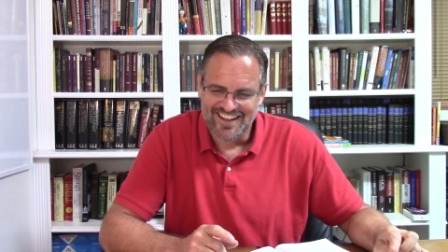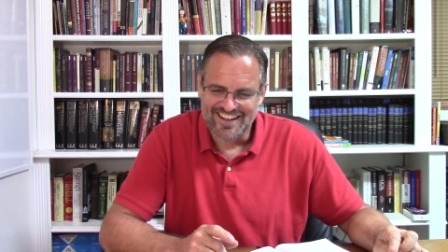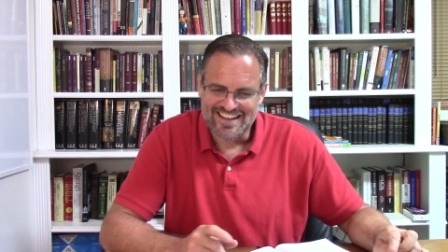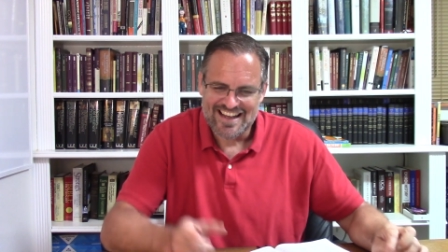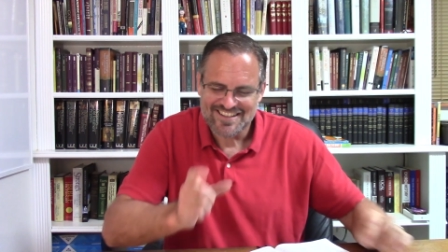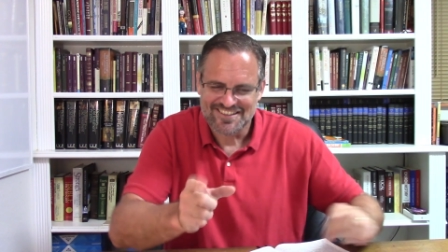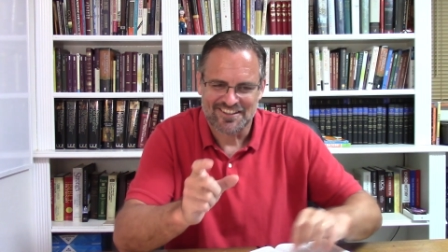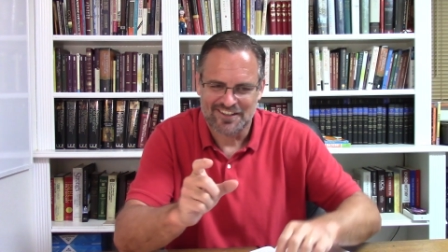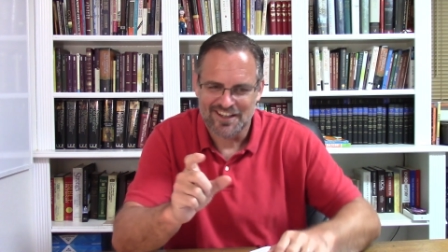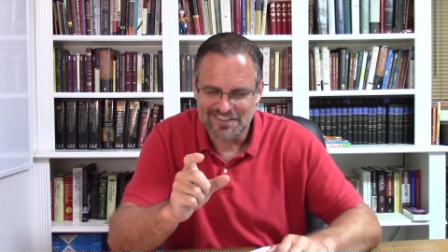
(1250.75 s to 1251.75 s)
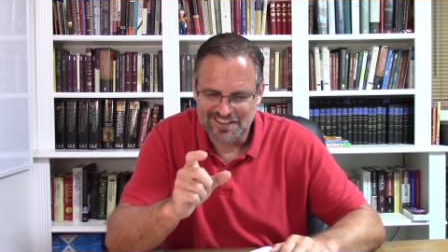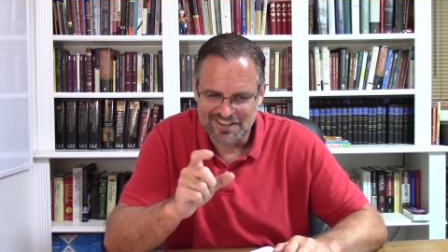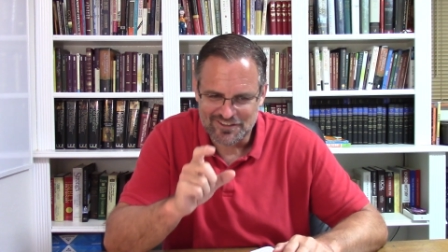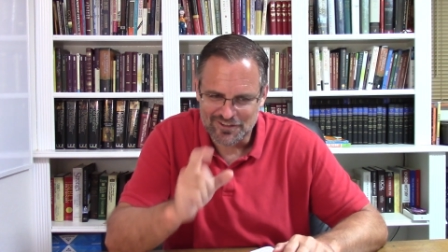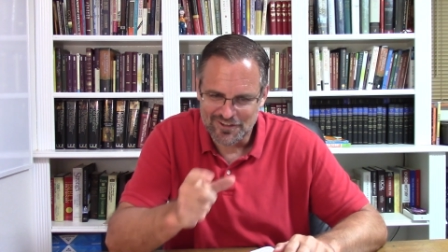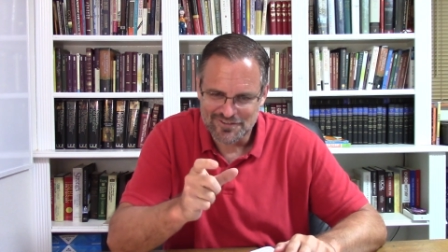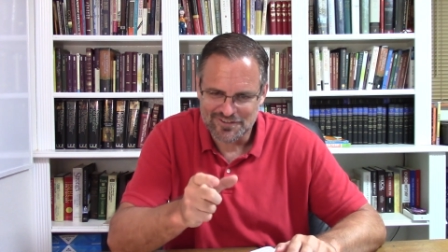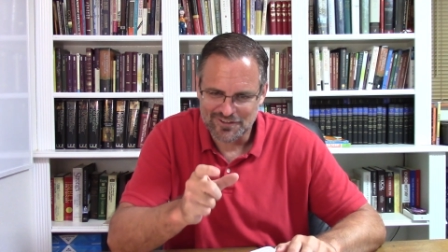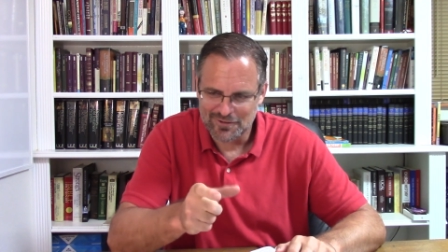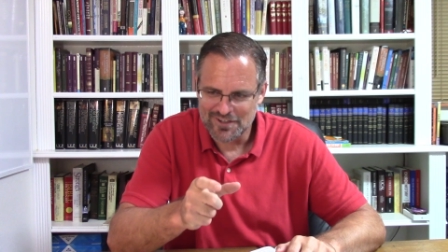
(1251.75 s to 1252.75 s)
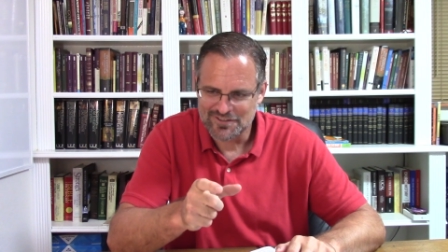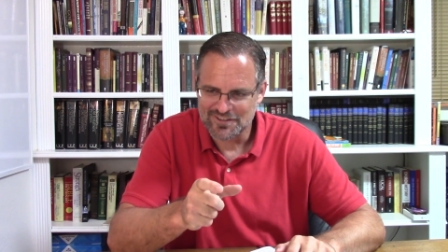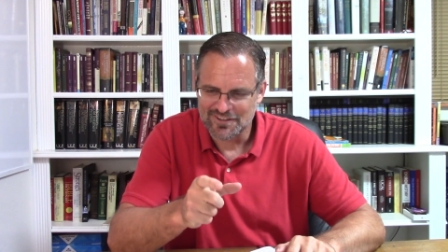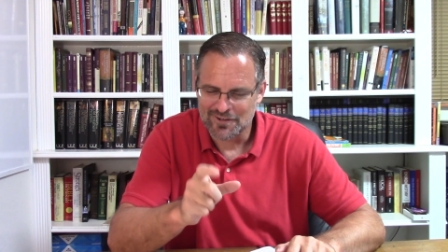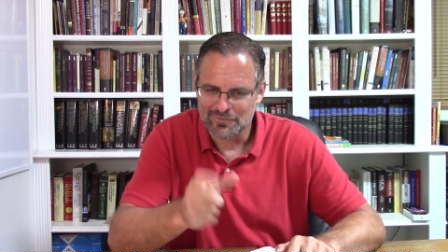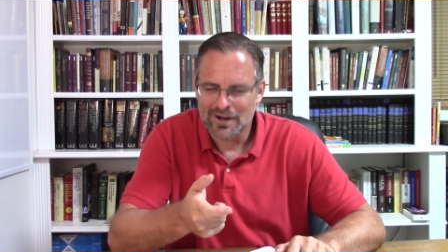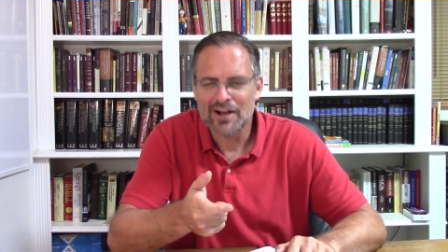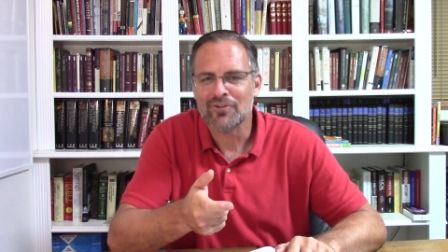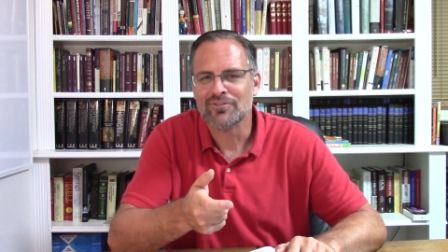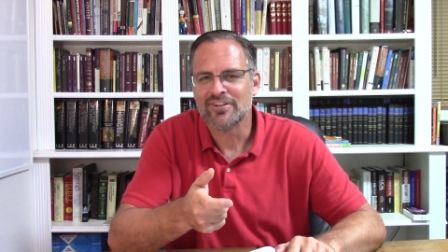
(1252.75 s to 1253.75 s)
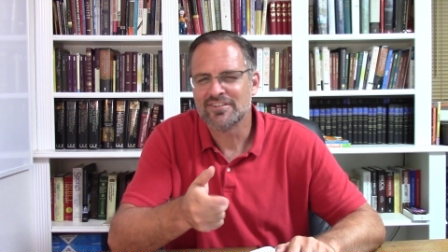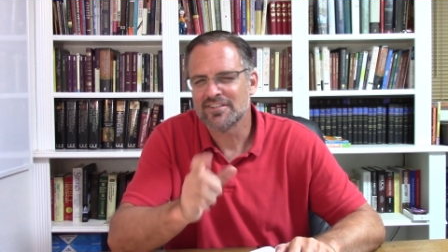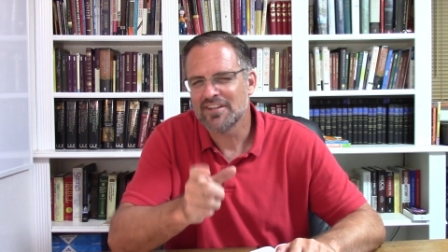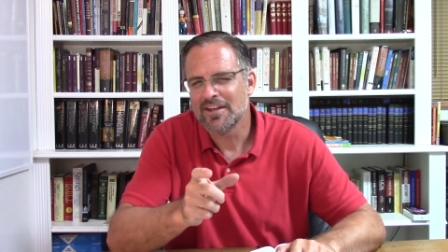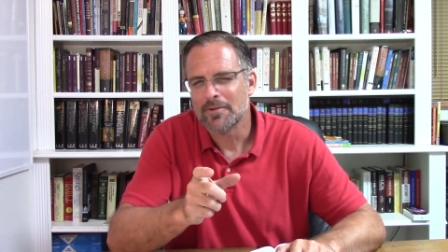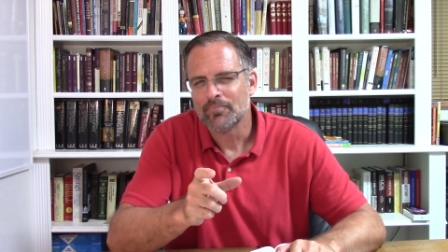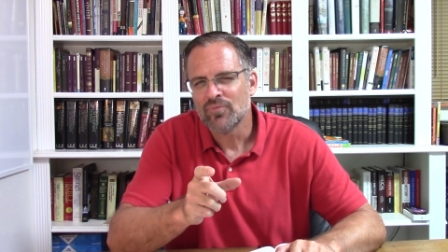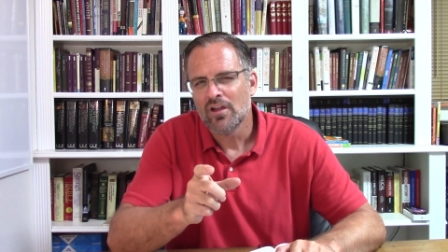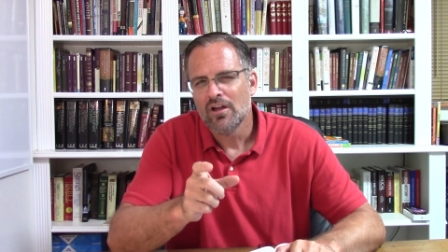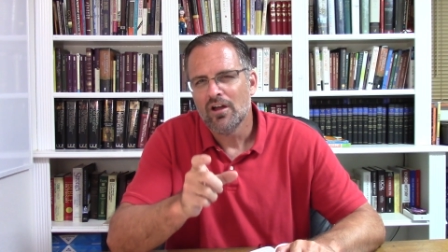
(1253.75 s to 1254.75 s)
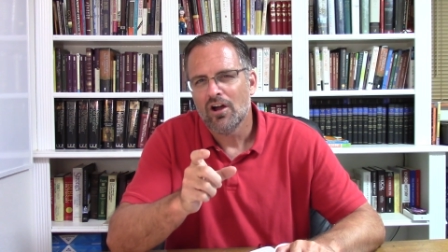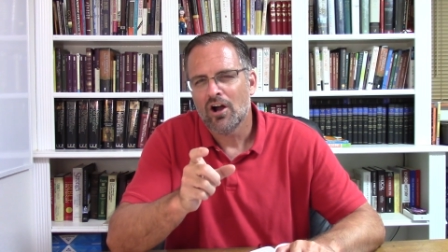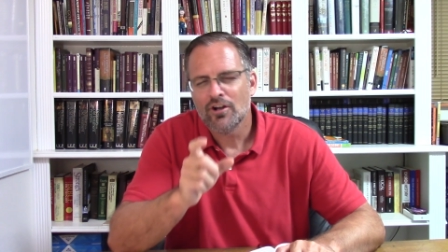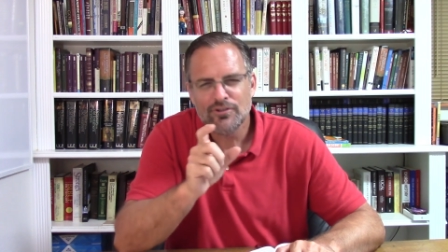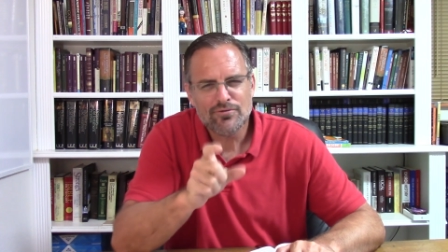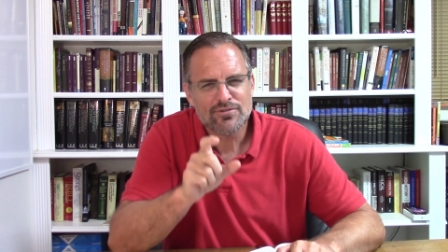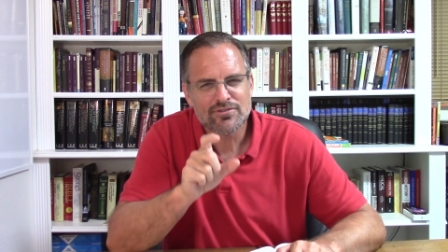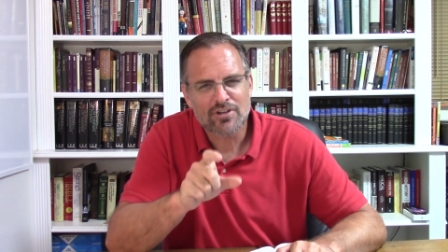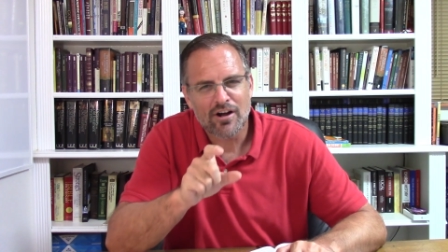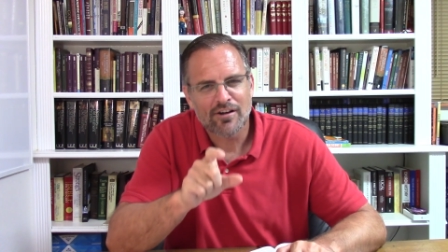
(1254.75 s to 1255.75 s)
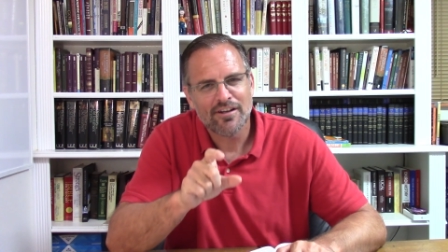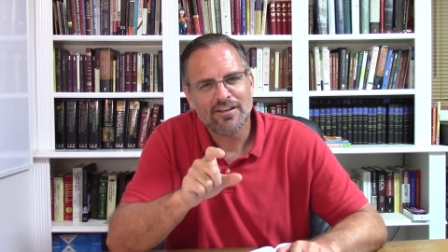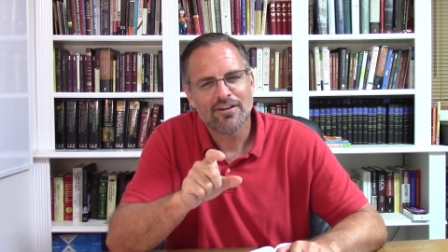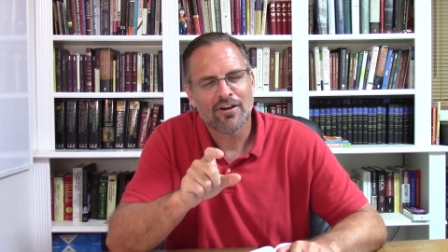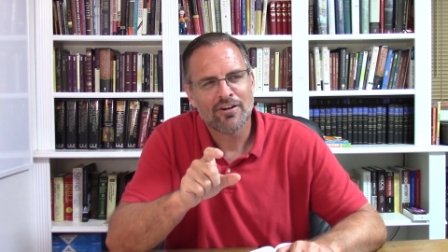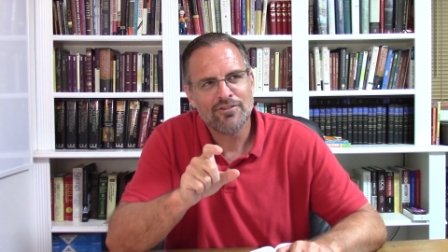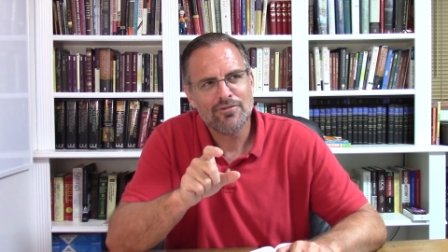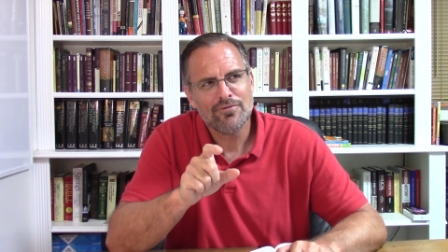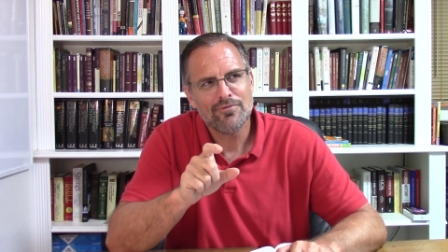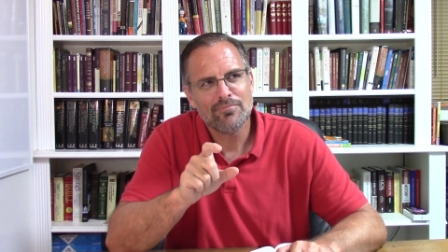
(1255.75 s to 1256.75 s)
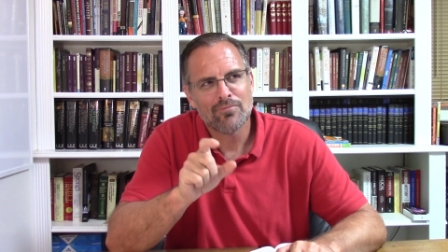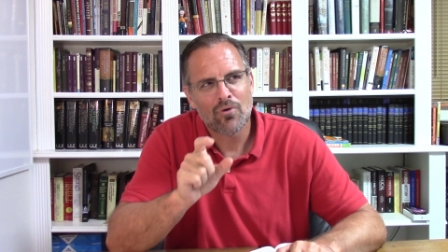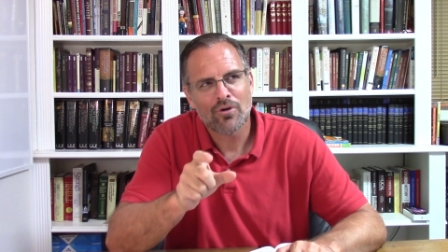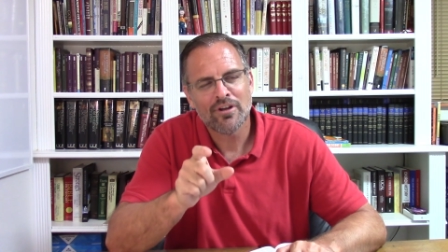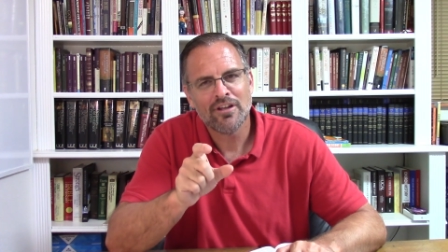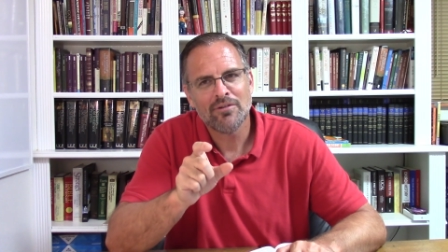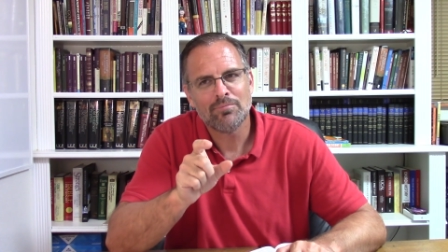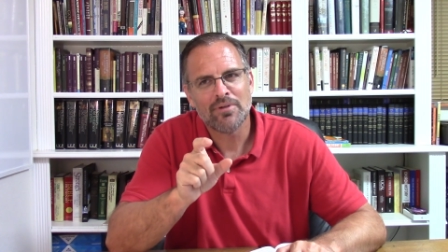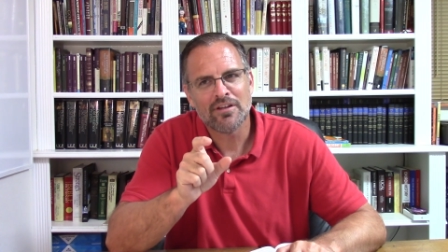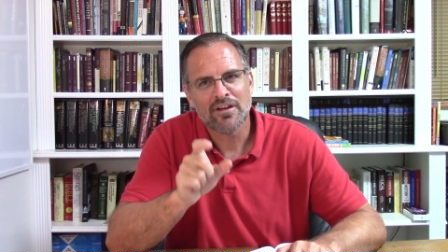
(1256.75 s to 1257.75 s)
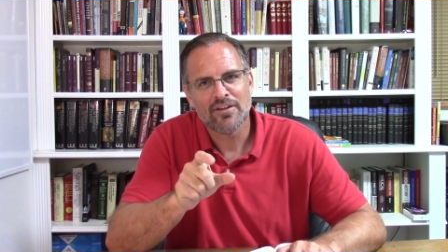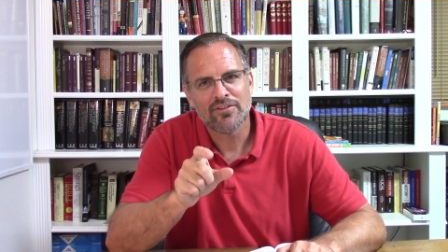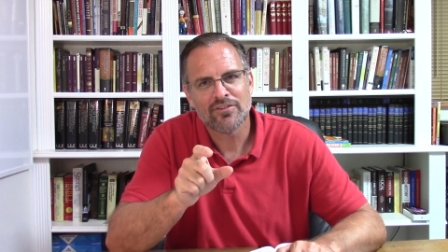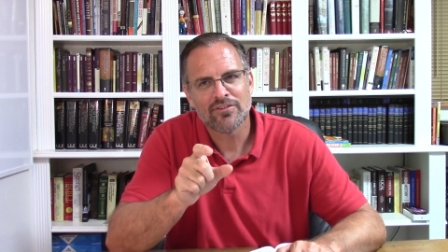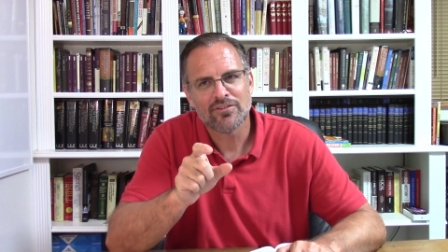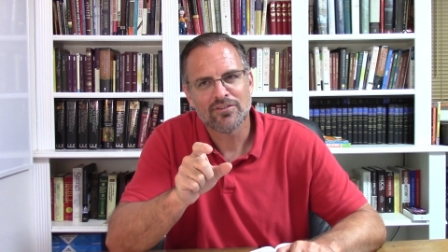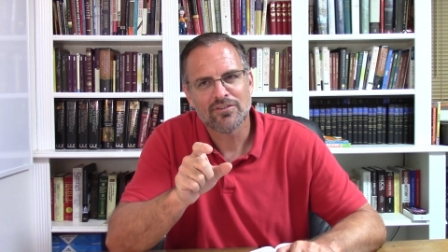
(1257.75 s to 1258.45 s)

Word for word: he asks, God kind of turns the question around and he says, hey, are you sorry? Are you mourning because